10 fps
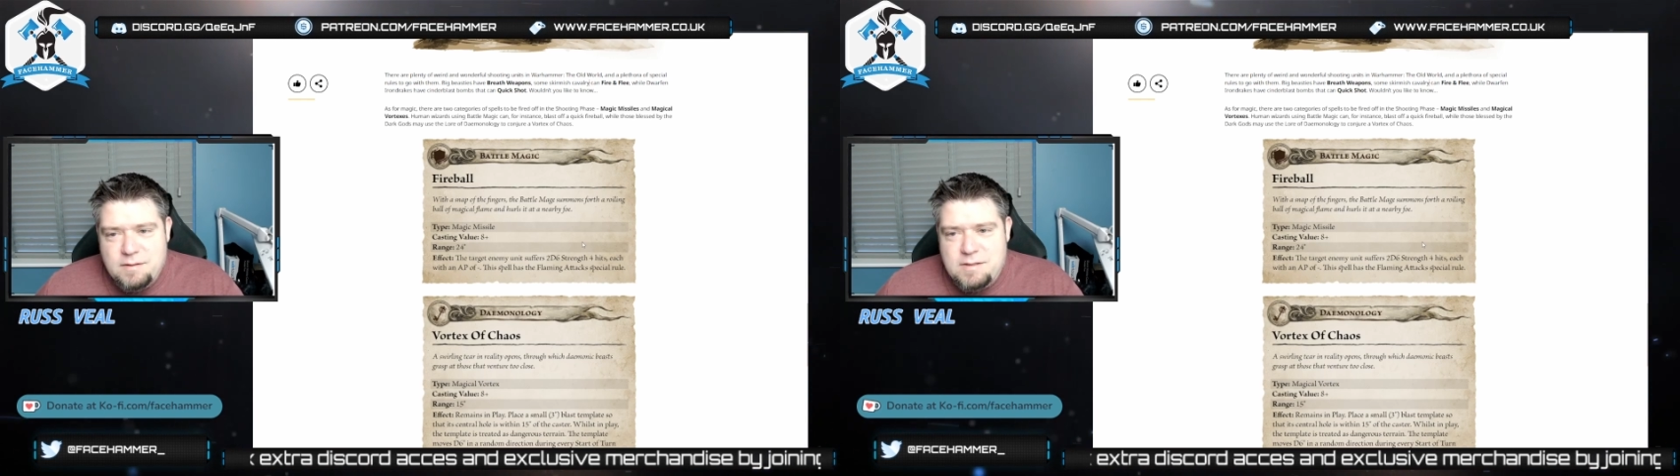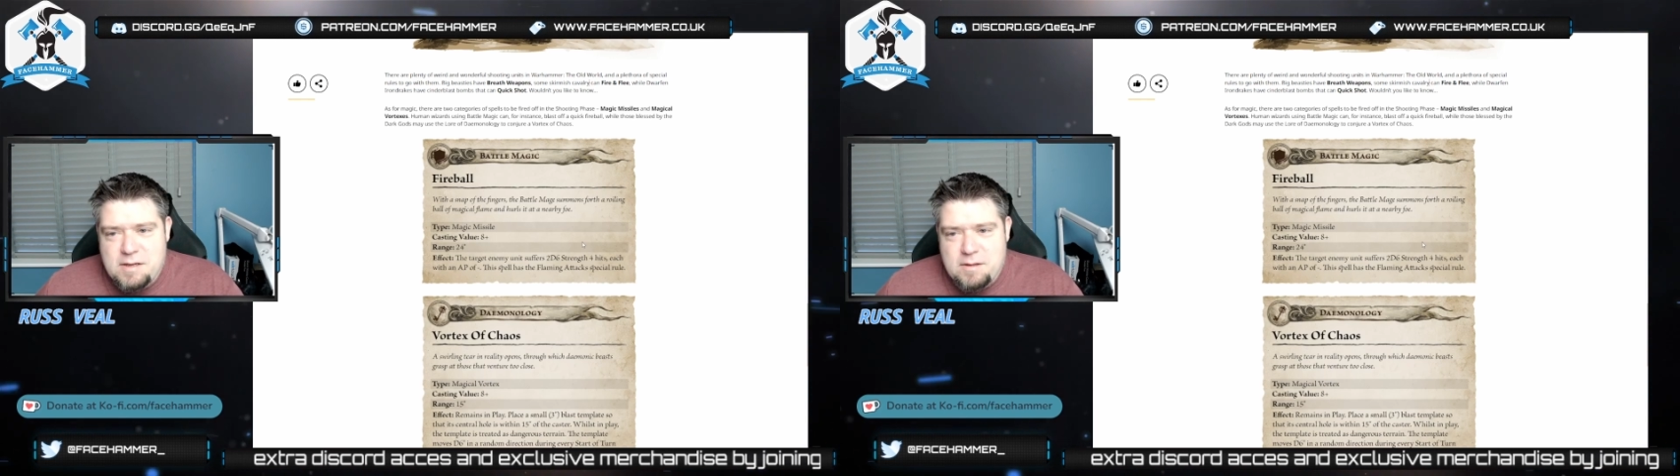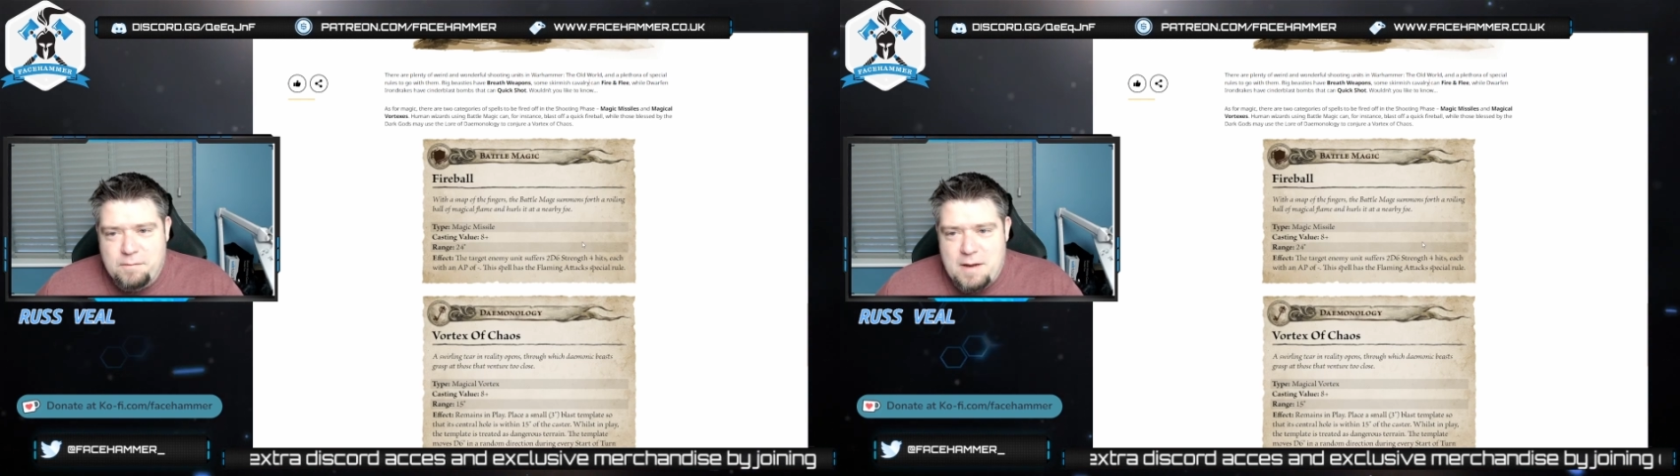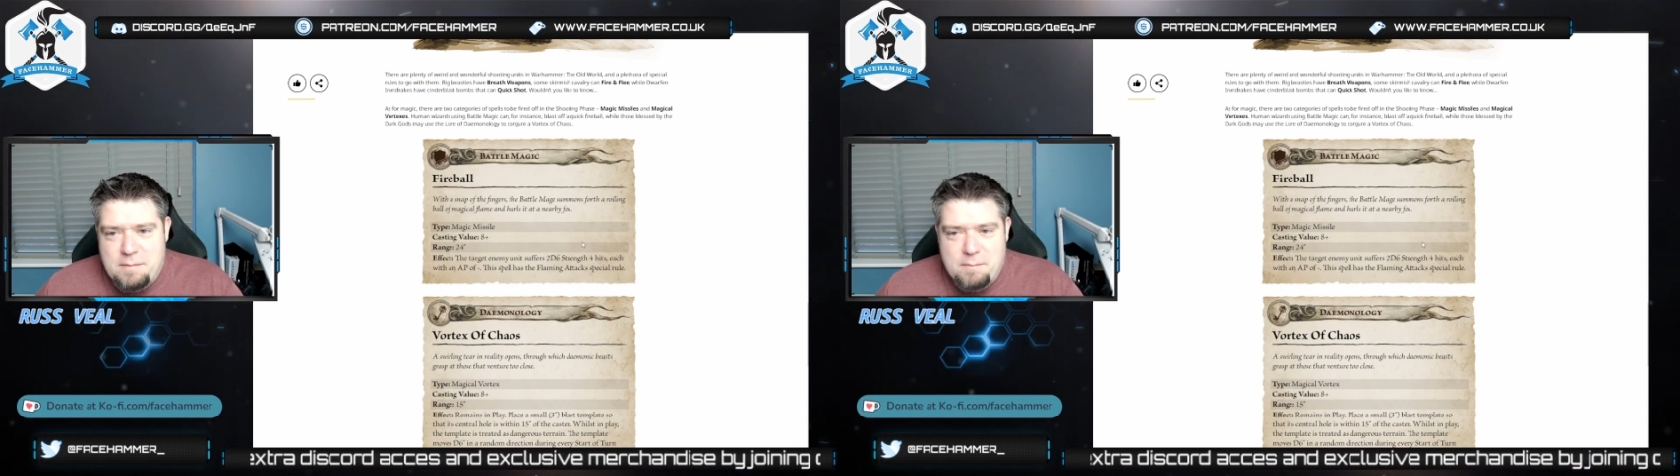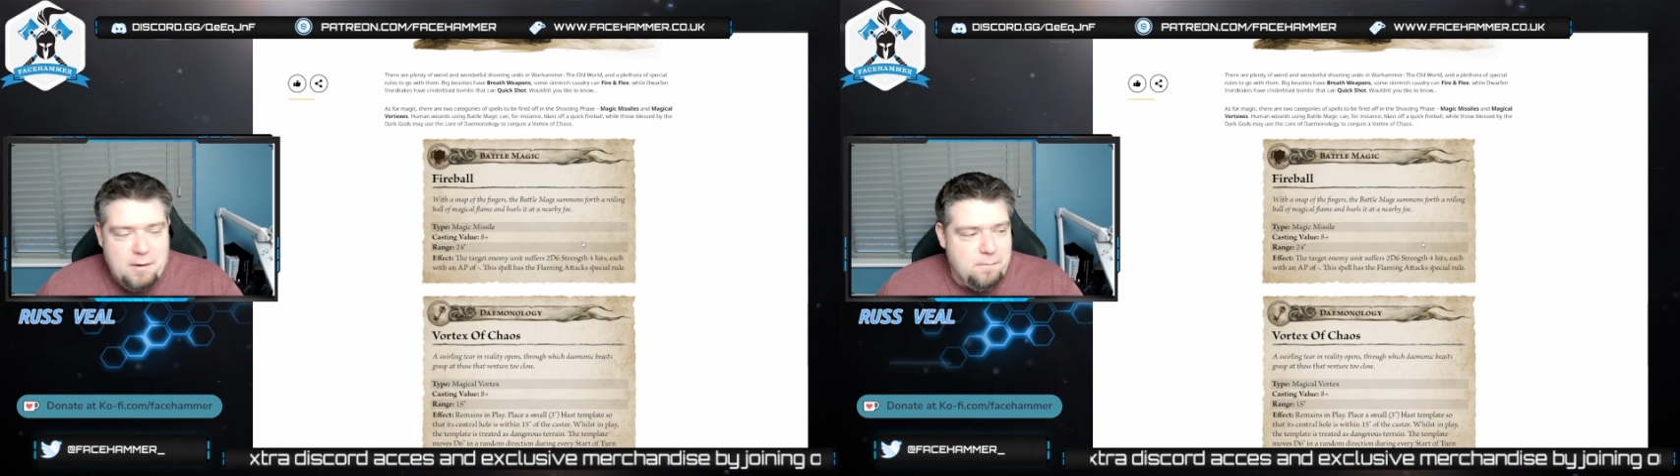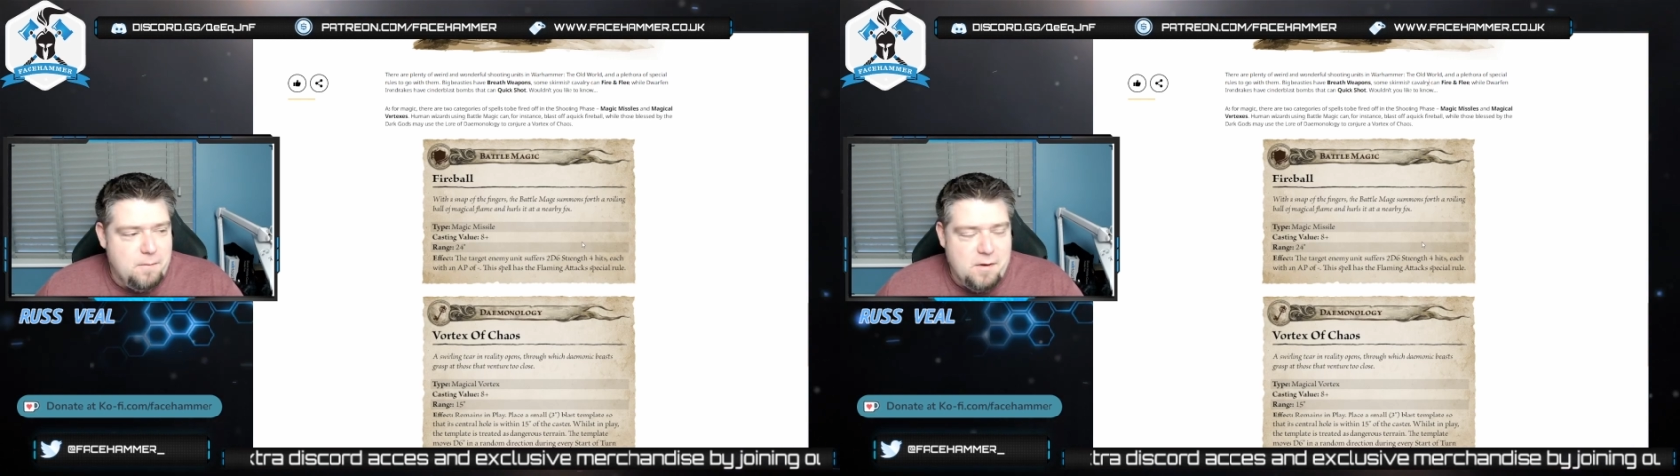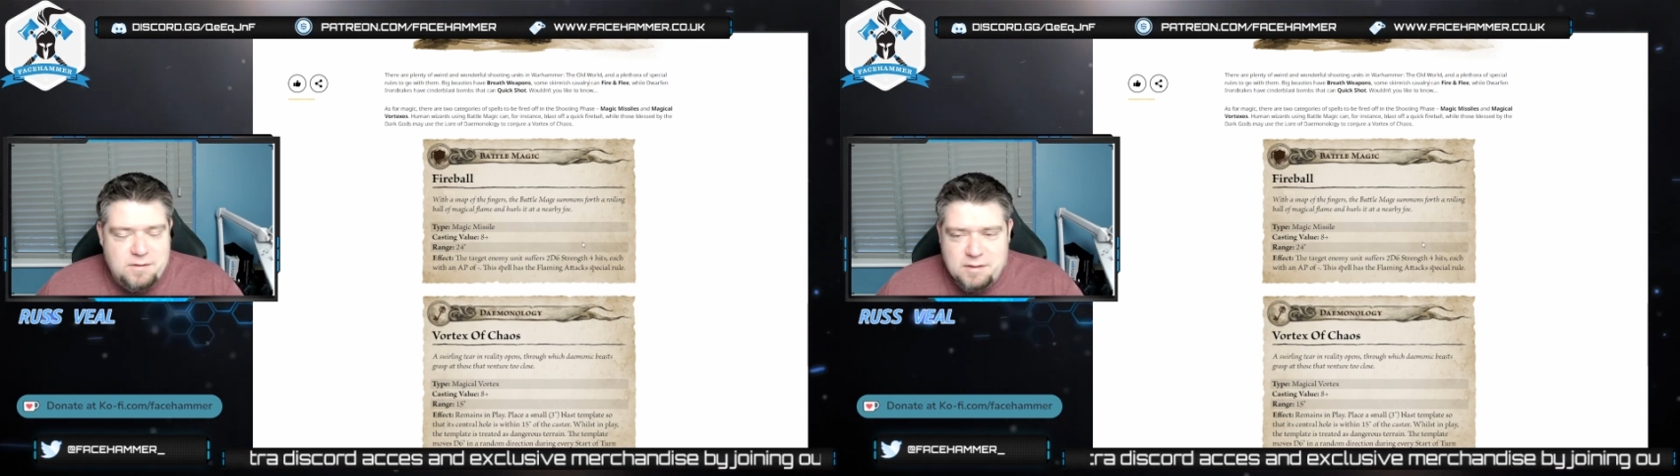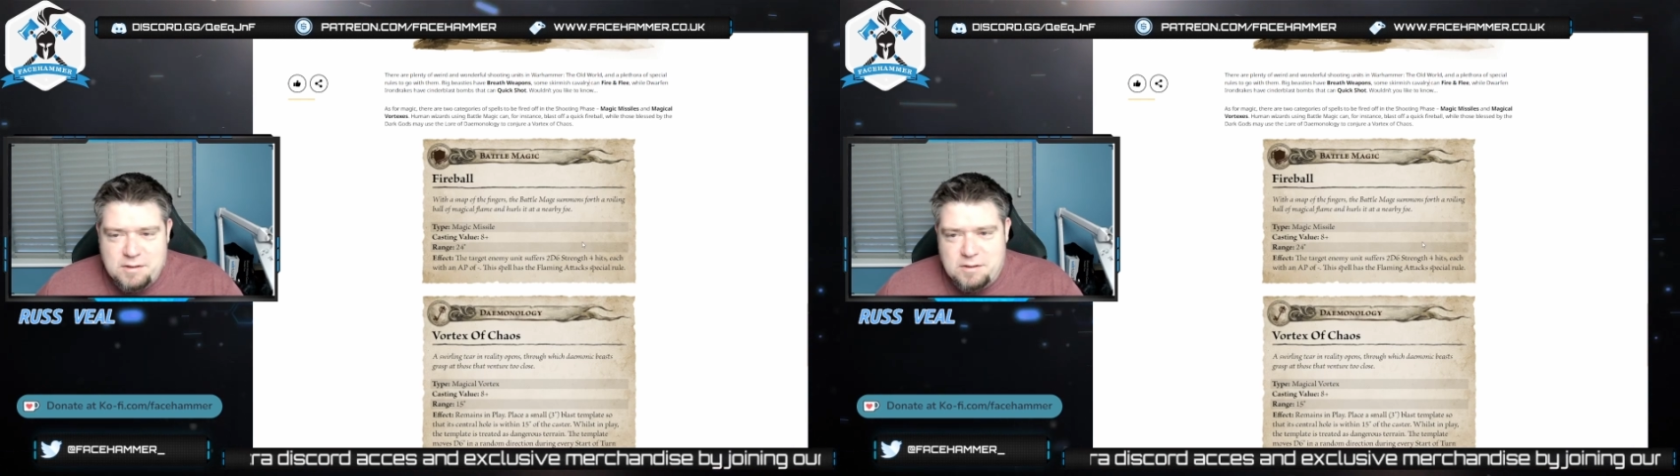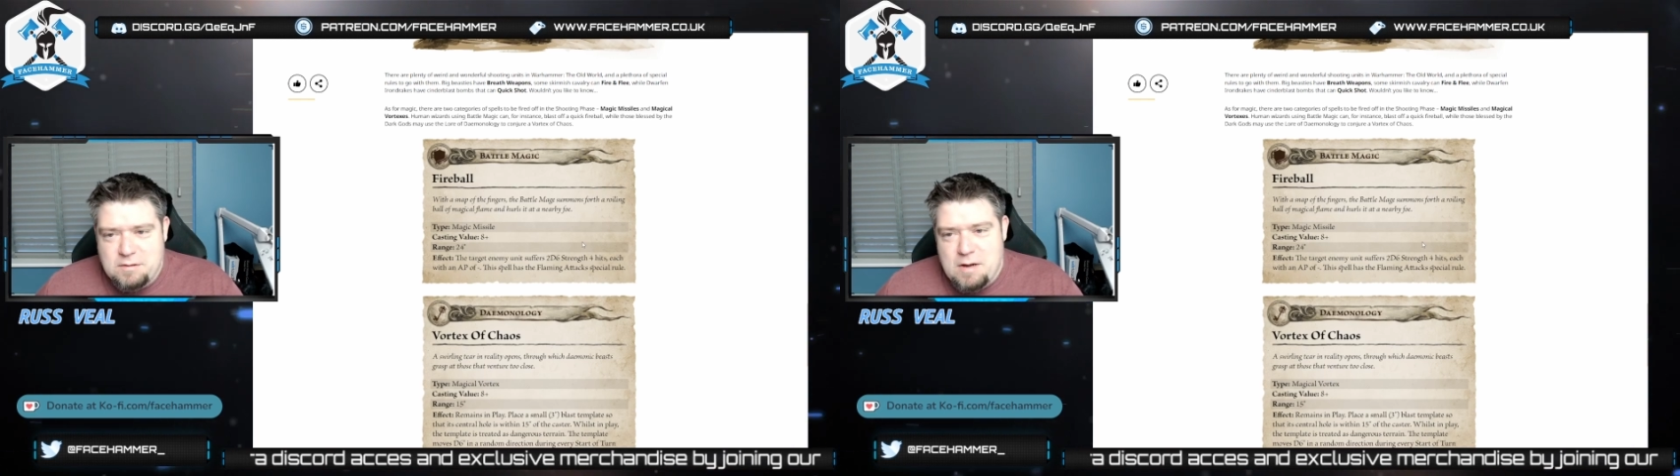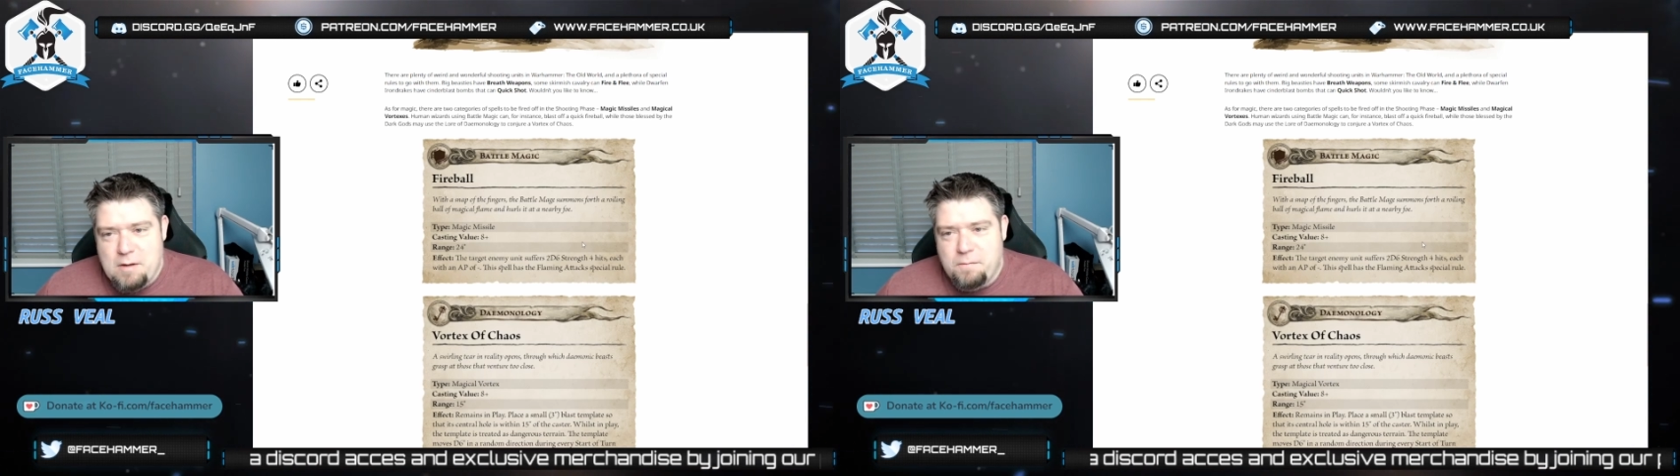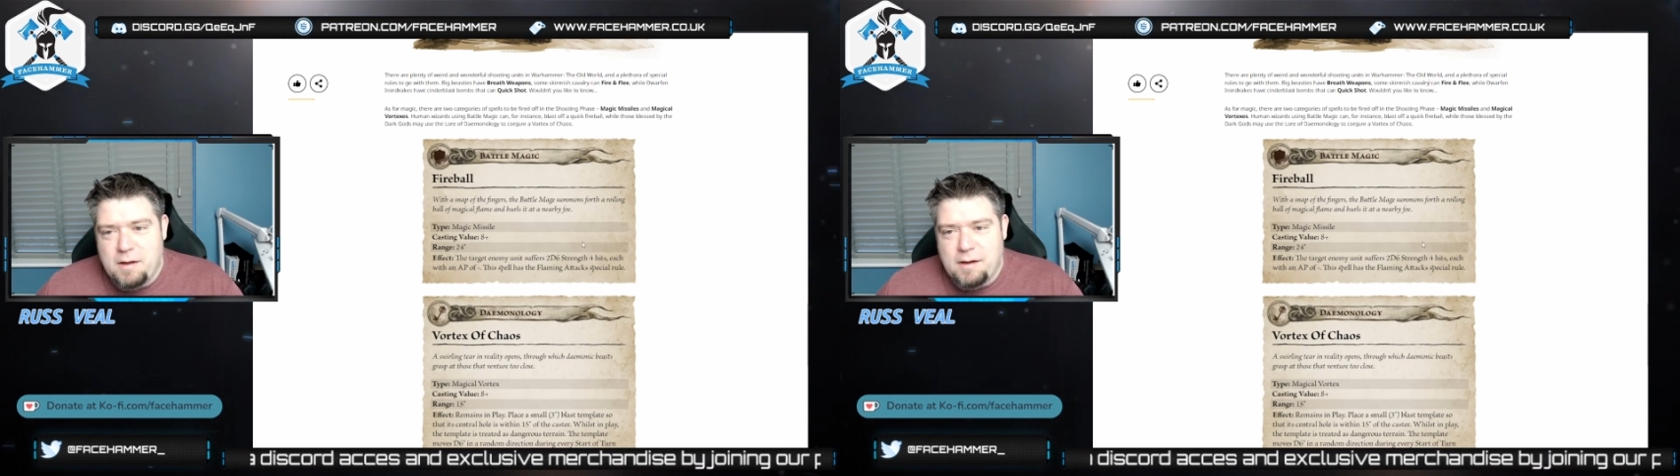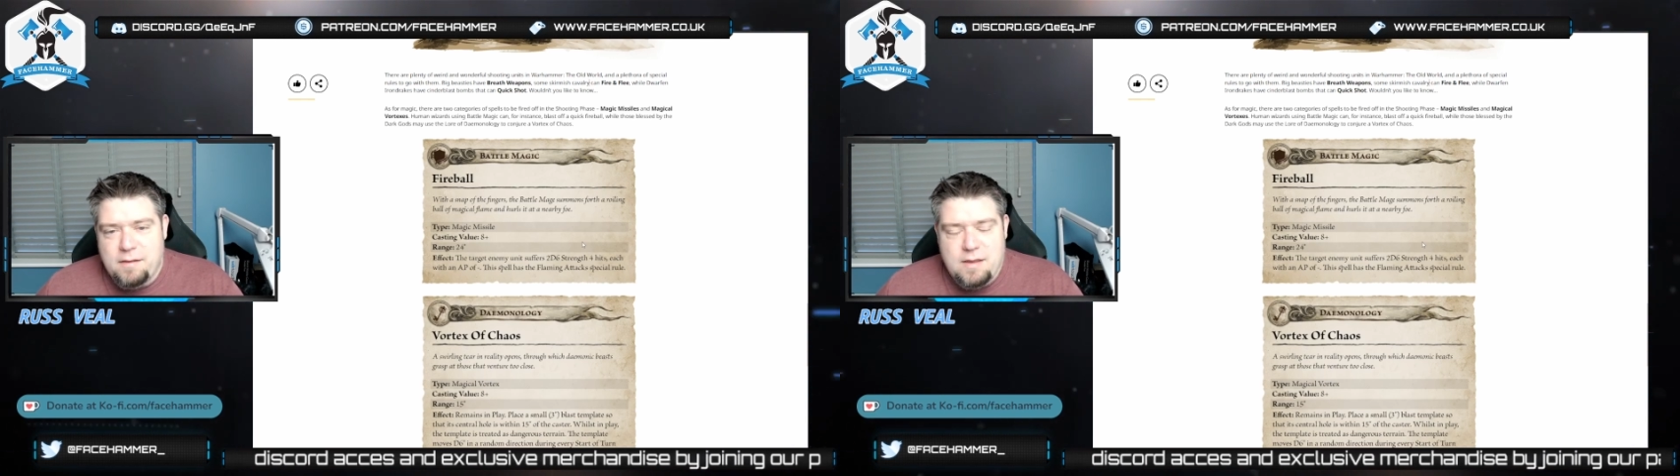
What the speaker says: So the flaming bloodthirster could do nothing,